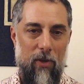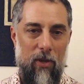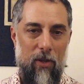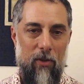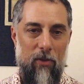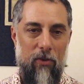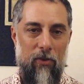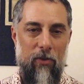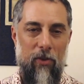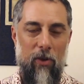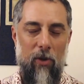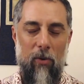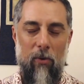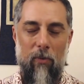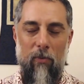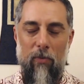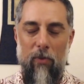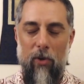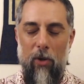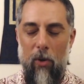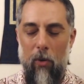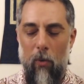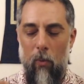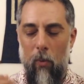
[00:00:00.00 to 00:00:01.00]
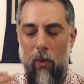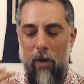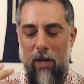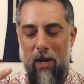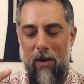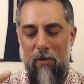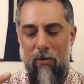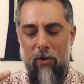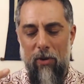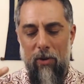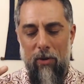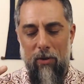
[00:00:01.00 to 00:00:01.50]
So
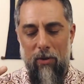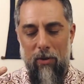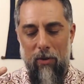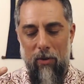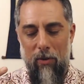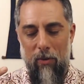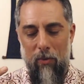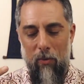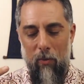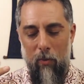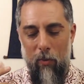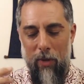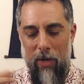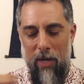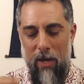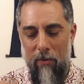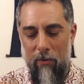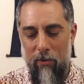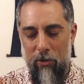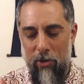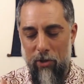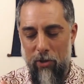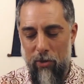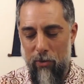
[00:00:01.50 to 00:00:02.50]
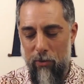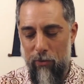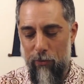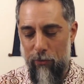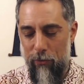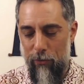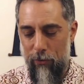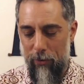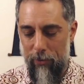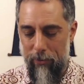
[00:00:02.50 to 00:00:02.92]
whenever you've